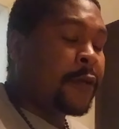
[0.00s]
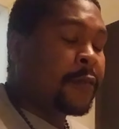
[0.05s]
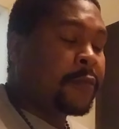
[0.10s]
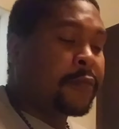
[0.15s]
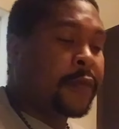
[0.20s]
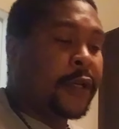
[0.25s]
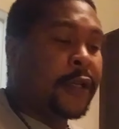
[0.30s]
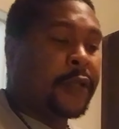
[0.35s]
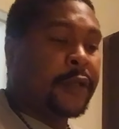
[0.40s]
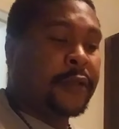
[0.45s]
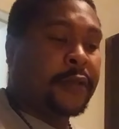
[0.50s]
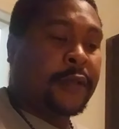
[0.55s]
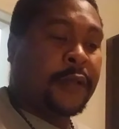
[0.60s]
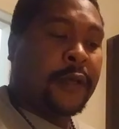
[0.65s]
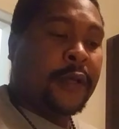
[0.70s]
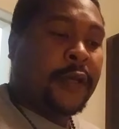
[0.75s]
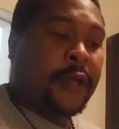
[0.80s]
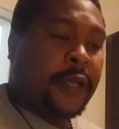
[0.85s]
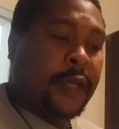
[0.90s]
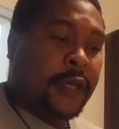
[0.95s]
But
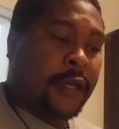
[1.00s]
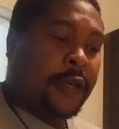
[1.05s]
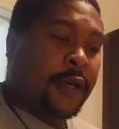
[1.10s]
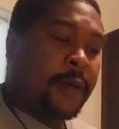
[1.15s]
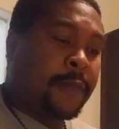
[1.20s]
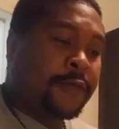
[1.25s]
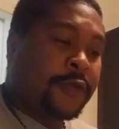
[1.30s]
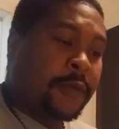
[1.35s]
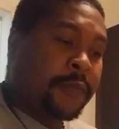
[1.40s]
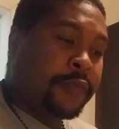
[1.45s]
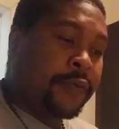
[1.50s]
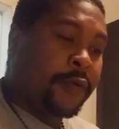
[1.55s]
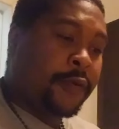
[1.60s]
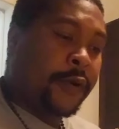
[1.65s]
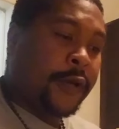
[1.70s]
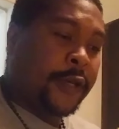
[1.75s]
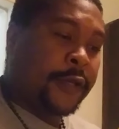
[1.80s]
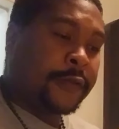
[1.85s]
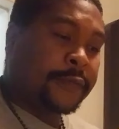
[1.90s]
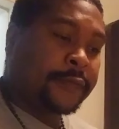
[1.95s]
it comes a
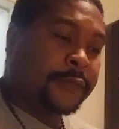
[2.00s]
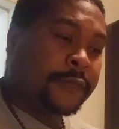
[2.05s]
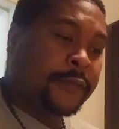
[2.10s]
point,